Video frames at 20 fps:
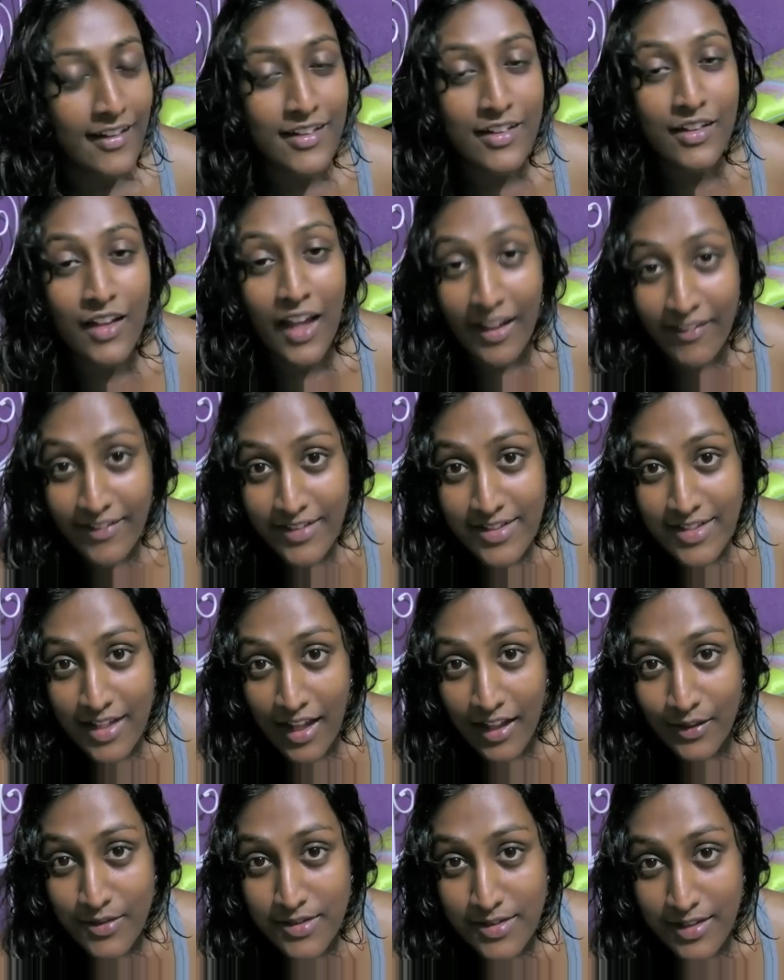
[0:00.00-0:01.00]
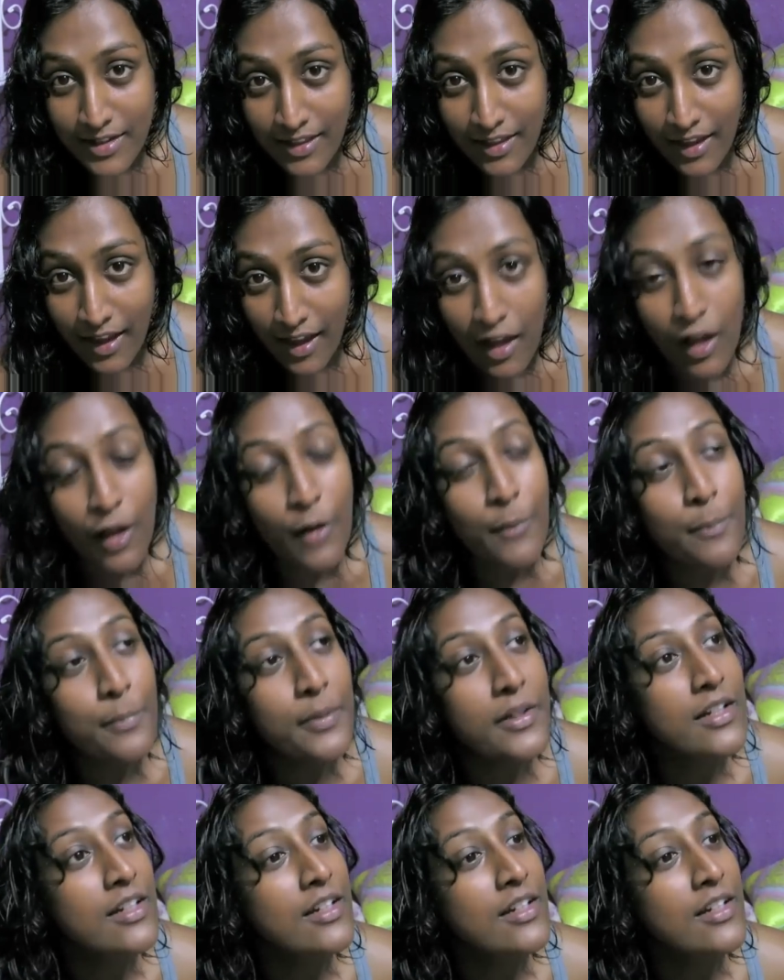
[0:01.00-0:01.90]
So I've decided to seek the help